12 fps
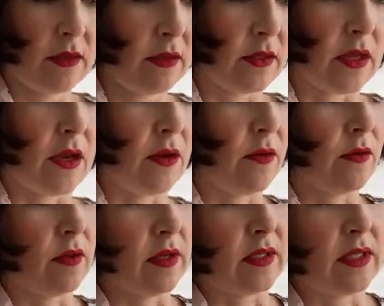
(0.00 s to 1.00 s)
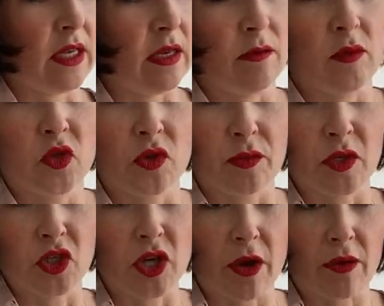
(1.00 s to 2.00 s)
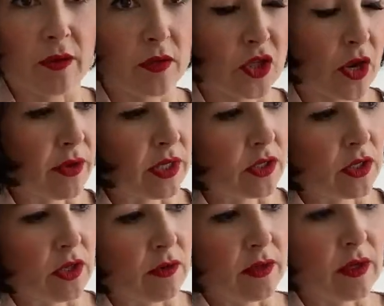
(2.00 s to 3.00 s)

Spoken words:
So the seam should be showing to you, and